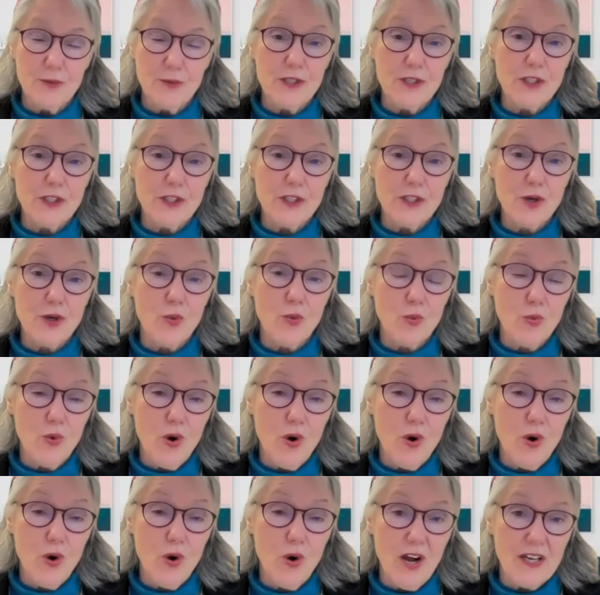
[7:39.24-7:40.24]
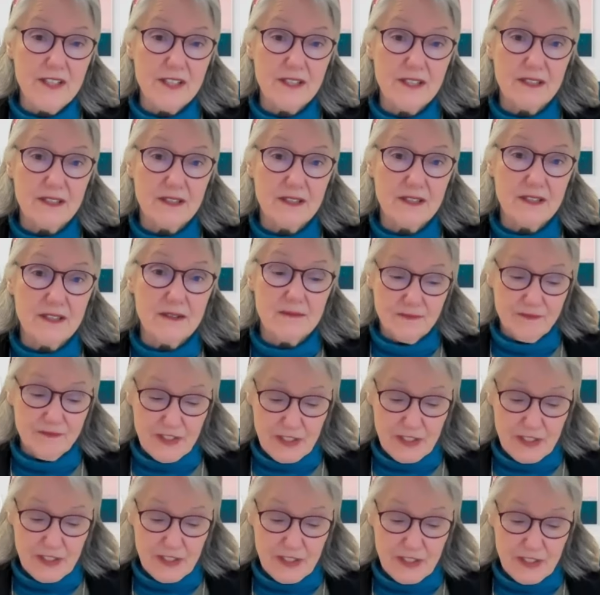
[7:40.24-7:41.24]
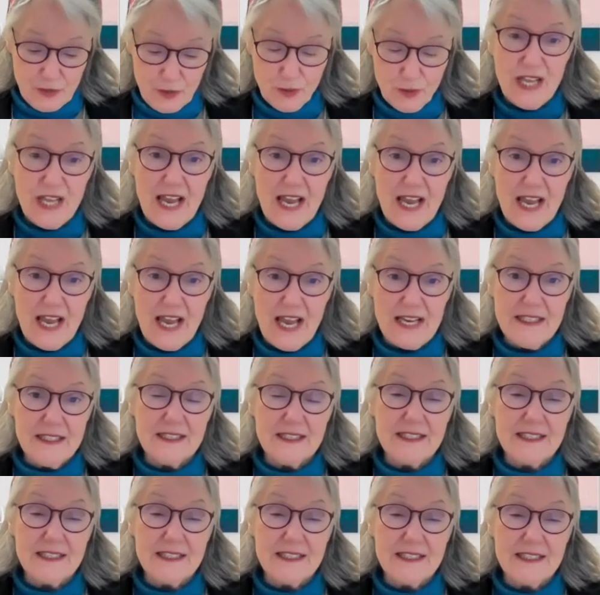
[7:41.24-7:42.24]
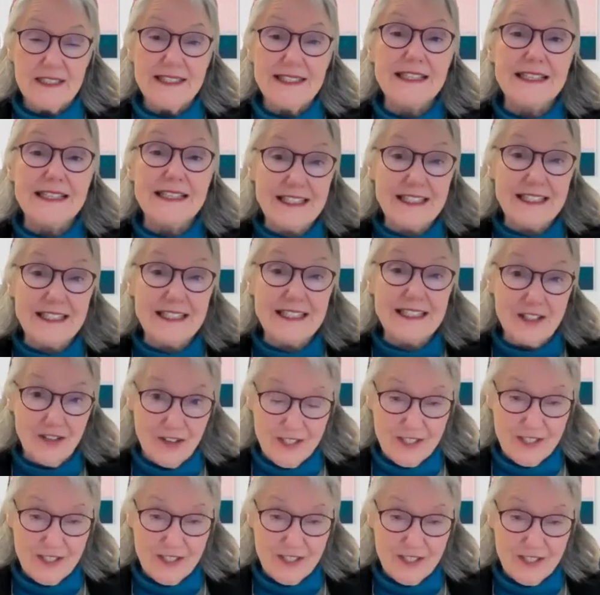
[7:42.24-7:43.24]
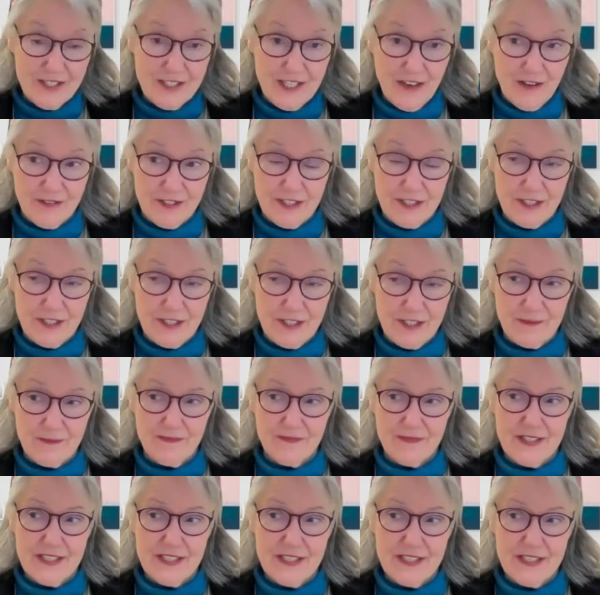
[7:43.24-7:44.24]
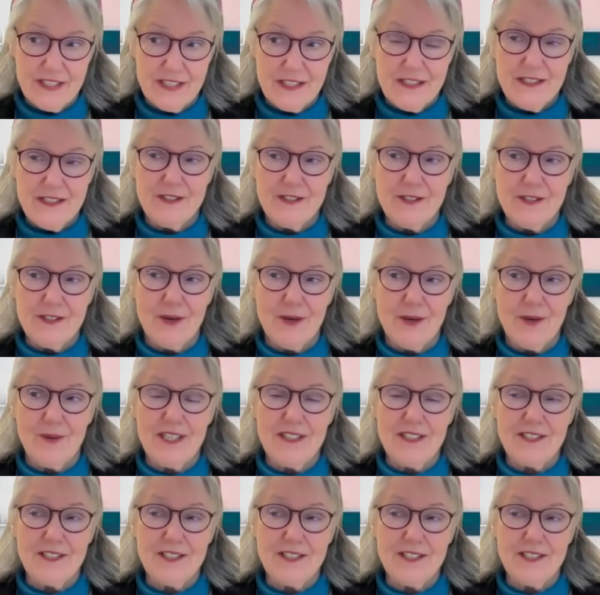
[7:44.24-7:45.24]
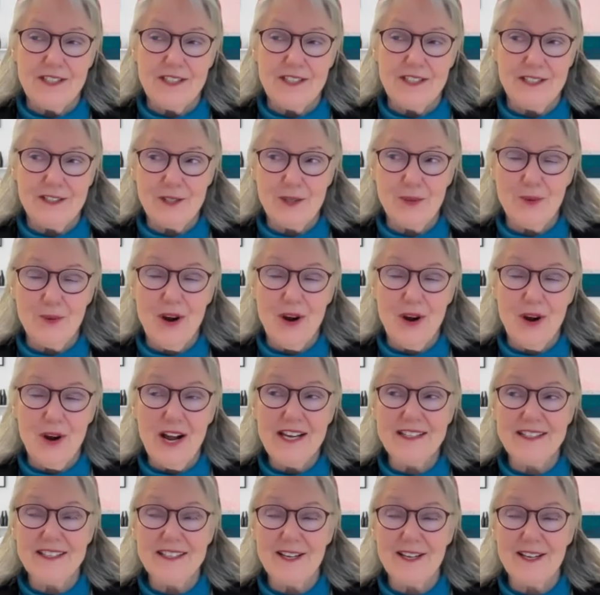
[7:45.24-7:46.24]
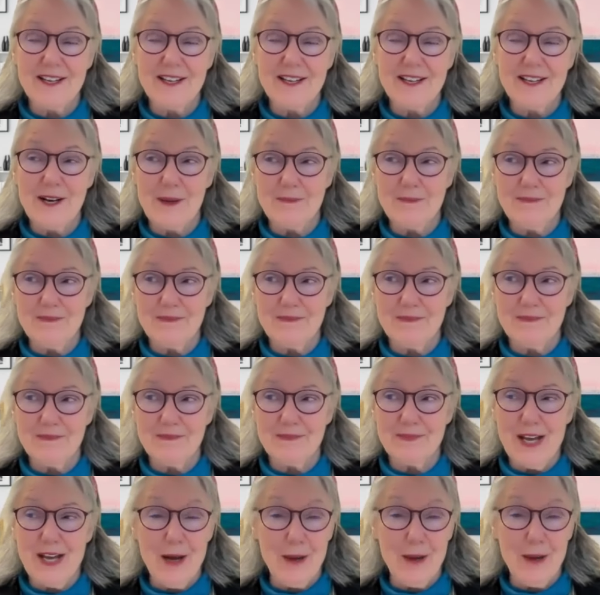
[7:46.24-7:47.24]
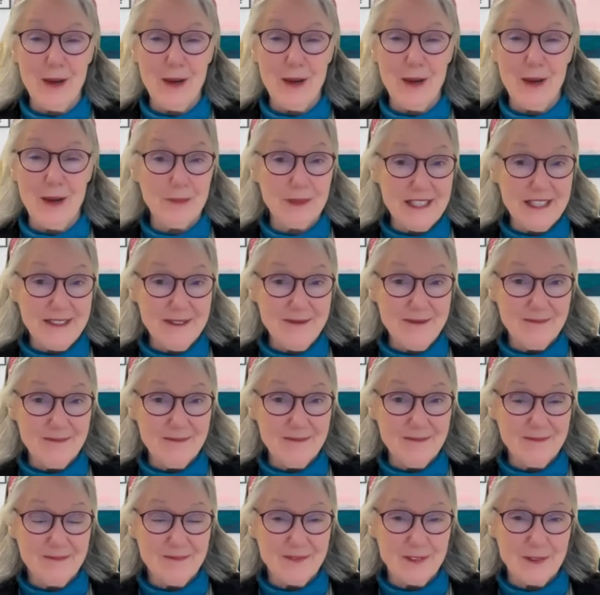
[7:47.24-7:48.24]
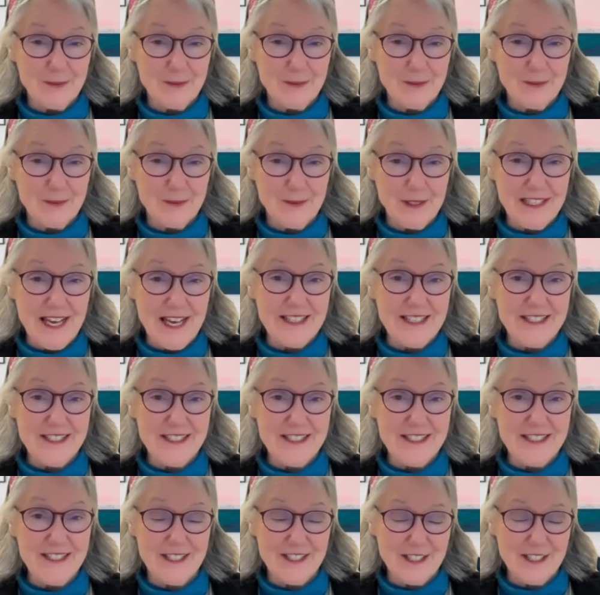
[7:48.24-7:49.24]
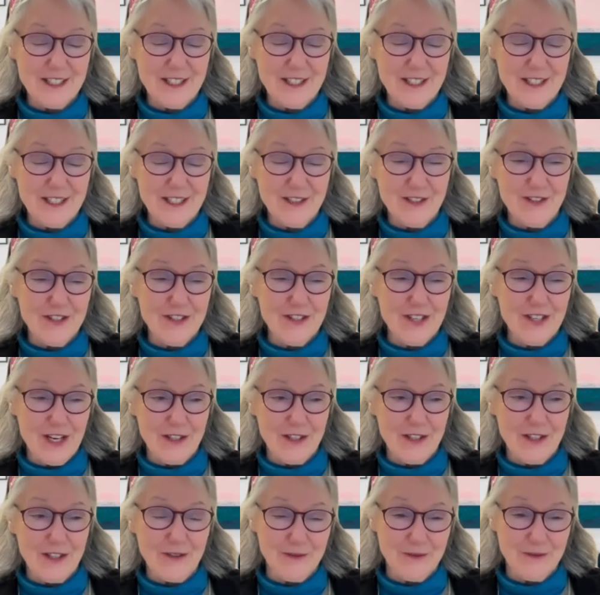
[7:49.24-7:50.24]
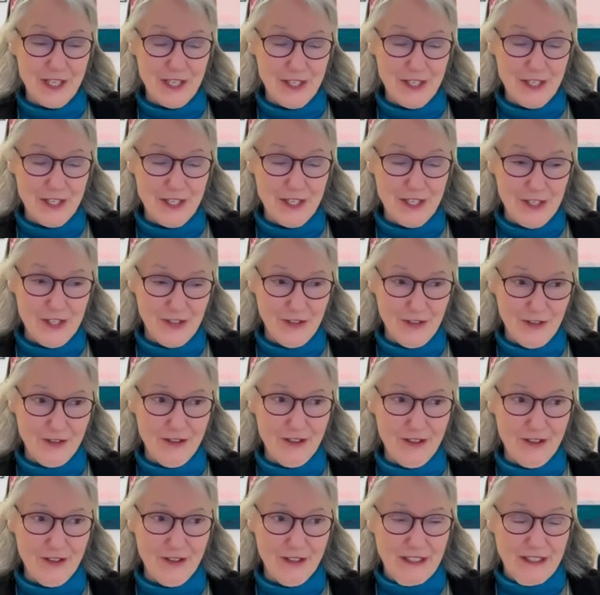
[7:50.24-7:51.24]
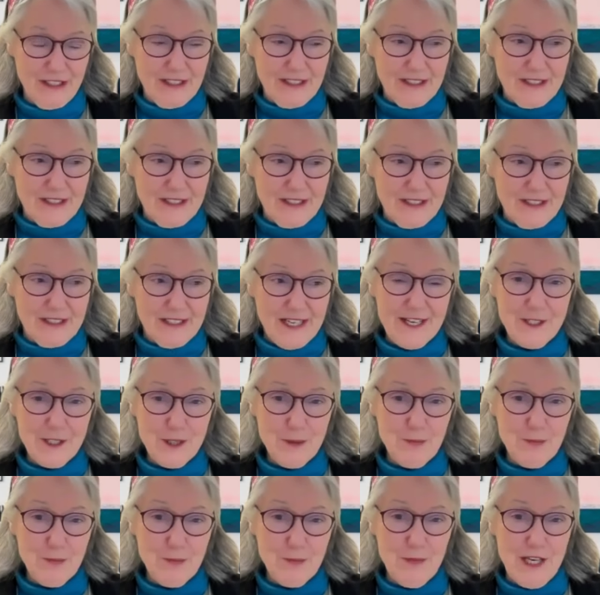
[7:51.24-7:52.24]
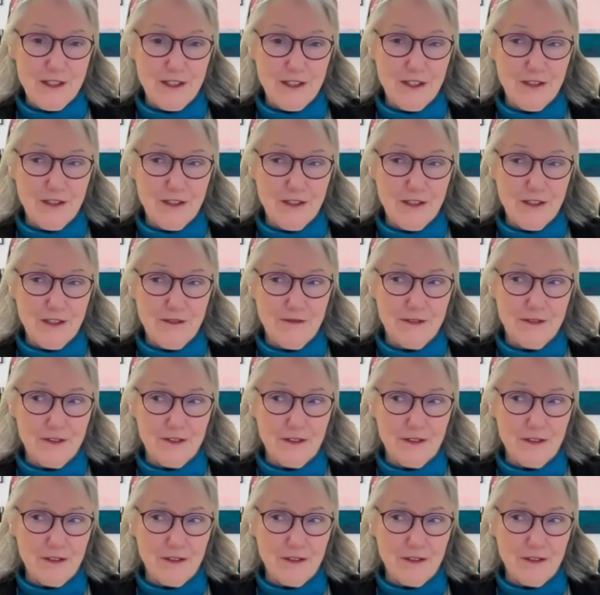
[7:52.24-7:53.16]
that we don't want and don't like in ourselves. So it's it's quite um, humbling to realize this intergenerational aspect of